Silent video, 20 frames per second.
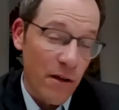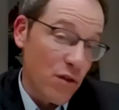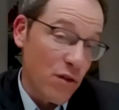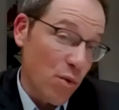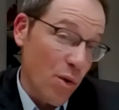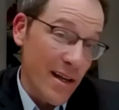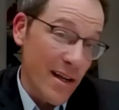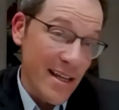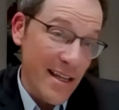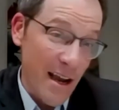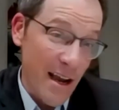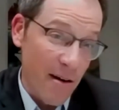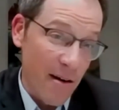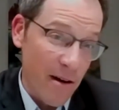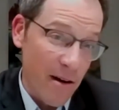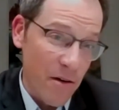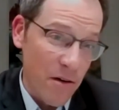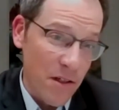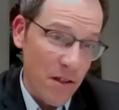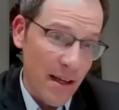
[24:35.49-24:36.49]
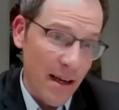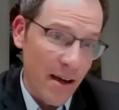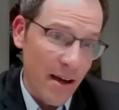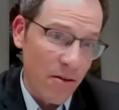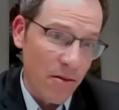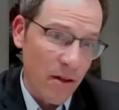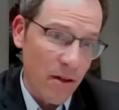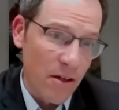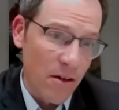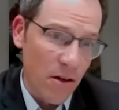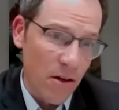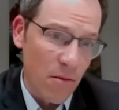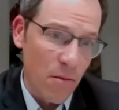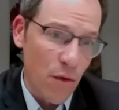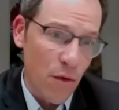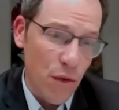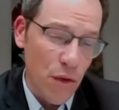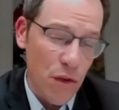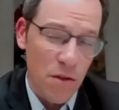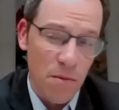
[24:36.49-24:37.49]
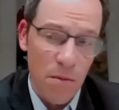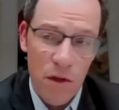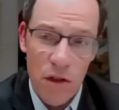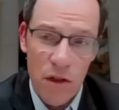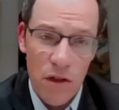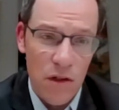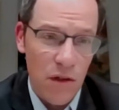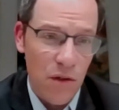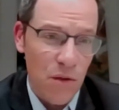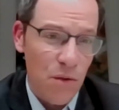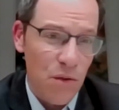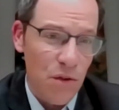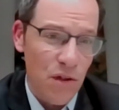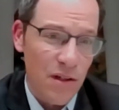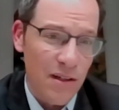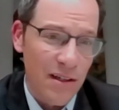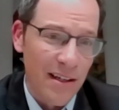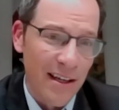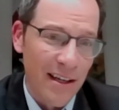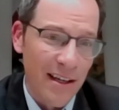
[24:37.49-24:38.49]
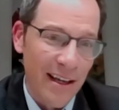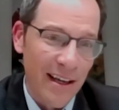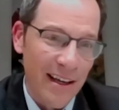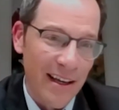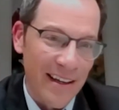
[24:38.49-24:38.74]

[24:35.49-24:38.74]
We have 20 carriers now in our commercial submission solution.